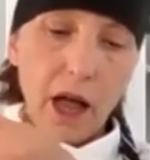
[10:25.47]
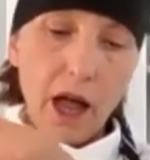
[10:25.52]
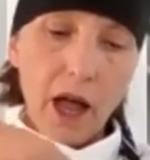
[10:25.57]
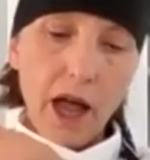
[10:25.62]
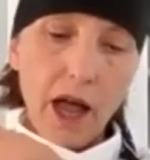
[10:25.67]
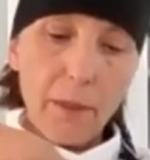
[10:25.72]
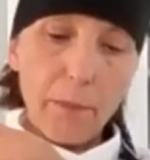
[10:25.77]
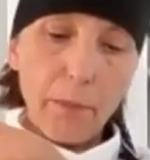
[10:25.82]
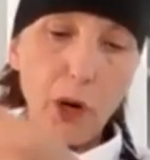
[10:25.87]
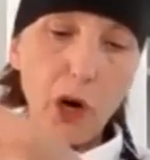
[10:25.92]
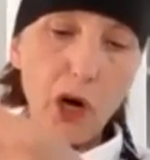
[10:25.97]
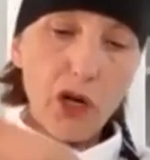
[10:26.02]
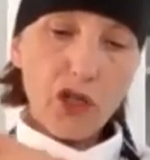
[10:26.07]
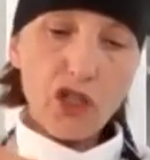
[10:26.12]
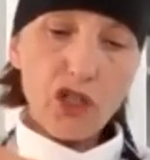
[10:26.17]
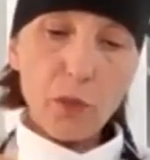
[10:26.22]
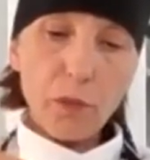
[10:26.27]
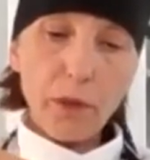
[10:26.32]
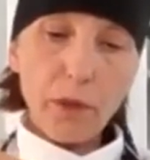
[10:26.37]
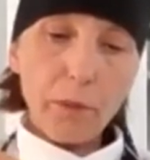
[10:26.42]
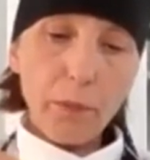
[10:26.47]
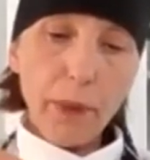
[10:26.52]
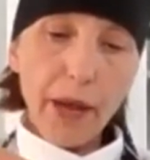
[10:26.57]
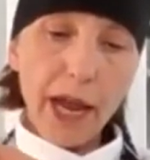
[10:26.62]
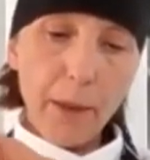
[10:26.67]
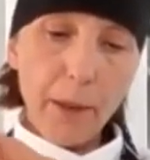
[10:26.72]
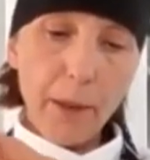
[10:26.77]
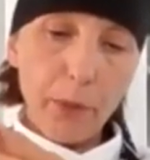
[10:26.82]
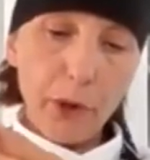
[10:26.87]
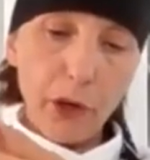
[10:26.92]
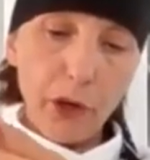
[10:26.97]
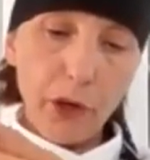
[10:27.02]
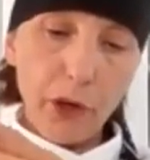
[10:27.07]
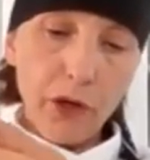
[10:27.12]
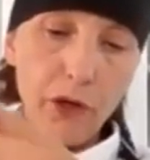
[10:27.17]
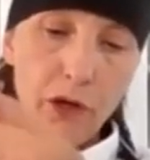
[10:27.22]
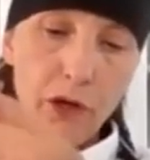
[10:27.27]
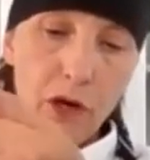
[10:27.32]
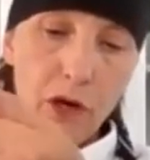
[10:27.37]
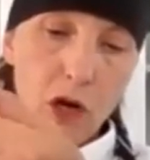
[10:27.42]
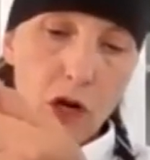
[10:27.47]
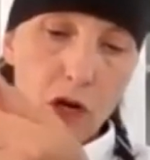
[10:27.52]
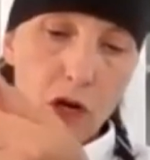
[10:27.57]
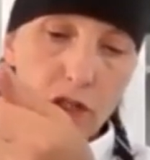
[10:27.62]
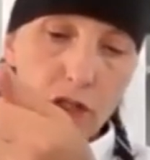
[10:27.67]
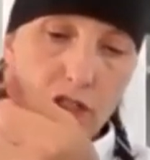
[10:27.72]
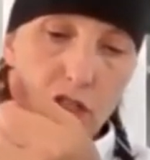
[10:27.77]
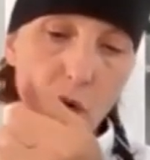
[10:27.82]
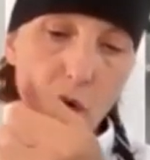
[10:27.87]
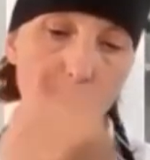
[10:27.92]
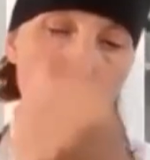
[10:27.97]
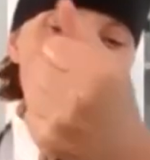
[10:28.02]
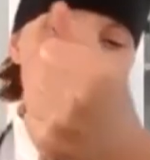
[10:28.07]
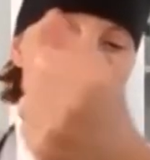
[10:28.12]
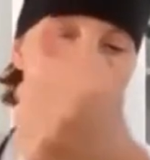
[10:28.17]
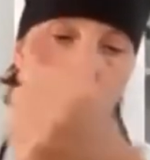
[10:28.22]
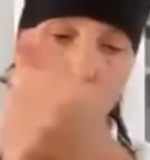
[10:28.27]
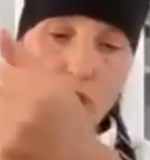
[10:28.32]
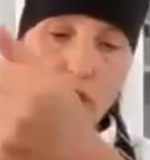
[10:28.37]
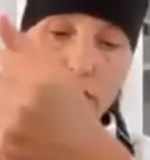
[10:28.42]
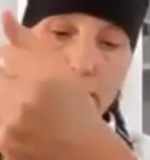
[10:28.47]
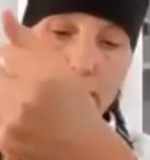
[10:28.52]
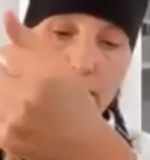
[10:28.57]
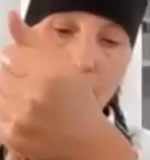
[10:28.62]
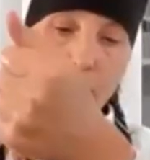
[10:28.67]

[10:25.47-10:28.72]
on parchment paper so I could just